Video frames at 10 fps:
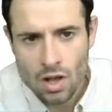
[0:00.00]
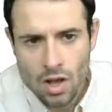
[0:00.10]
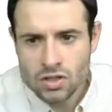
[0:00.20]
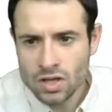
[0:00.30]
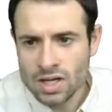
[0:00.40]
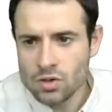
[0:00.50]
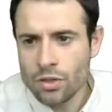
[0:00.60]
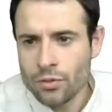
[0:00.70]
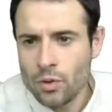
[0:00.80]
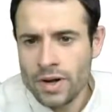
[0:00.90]
So let's go
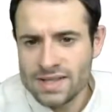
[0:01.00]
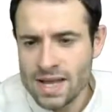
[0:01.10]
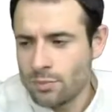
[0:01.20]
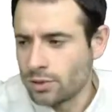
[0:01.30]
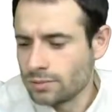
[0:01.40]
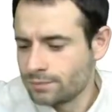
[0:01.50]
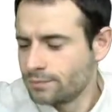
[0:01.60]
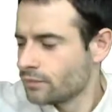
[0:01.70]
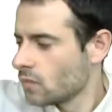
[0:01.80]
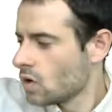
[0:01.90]
through an example.
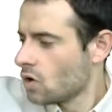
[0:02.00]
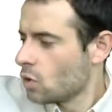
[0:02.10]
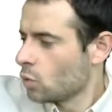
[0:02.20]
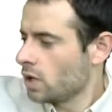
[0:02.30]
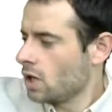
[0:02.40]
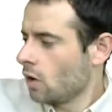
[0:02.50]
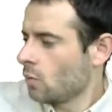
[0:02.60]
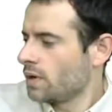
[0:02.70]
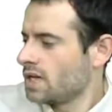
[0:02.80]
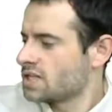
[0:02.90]
We
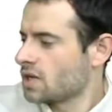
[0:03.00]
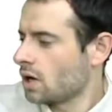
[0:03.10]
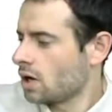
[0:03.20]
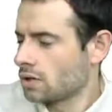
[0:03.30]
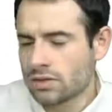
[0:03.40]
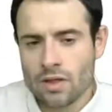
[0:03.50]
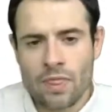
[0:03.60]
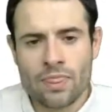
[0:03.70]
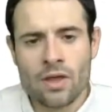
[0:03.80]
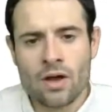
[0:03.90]
already saw
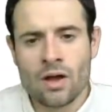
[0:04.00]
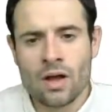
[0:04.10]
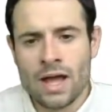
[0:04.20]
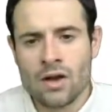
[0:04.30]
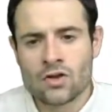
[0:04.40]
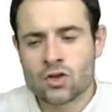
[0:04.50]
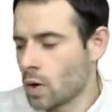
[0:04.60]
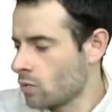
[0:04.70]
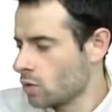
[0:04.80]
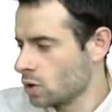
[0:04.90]
the
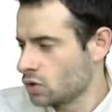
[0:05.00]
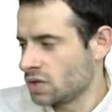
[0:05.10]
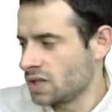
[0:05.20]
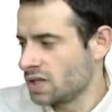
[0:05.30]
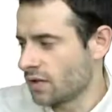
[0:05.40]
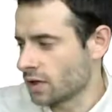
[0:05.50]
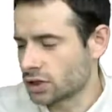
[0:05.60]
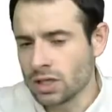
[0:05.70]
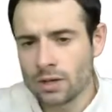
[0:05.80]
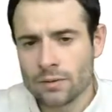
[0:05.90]
square root utility
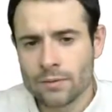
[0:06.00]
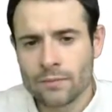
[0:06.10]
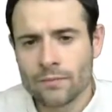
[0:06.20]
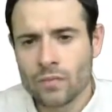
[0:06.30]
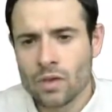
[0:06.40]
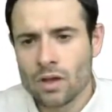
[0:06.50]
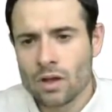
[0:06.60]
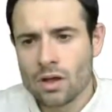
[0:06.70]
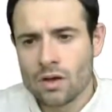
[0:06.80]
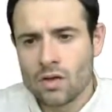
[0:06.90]
function.
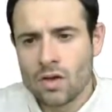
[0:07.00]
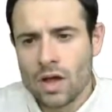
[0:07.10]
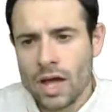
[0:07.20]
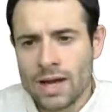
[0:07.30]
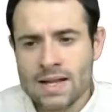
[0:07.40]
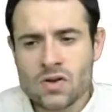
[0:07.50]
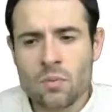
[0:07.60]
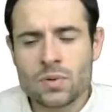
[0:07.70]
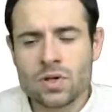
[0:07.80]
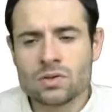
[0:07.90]
And let's
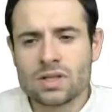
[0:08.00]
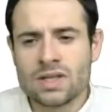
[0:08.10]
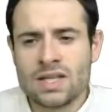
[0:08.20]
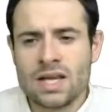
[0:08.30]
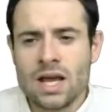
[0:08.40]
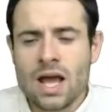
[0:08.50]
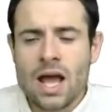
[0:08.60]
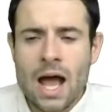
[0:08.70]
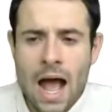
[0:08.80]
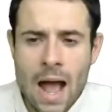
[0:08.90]
compute the
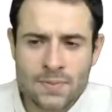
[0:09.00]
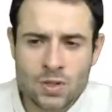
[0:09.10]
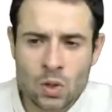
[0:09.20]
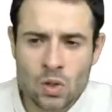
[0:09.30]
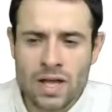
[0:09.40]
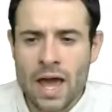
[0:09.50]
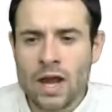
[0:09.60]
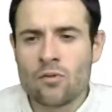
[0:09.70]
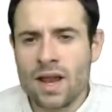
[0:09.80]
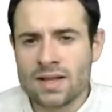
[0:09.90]
absolute
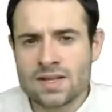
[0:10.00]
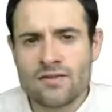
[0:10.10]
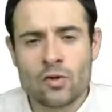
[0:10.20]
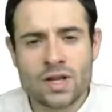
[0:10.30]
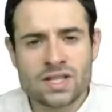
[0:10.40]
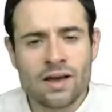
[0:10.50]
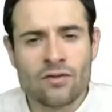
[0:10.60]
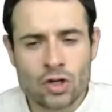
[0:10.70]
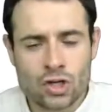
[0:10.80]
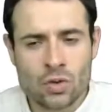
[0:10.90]
and relative risk
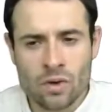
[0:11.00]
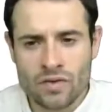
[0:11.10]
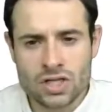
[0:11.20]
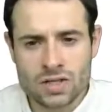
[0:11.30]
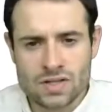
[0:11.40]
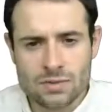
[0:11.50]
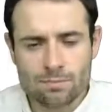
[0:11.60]
aversion coefficients.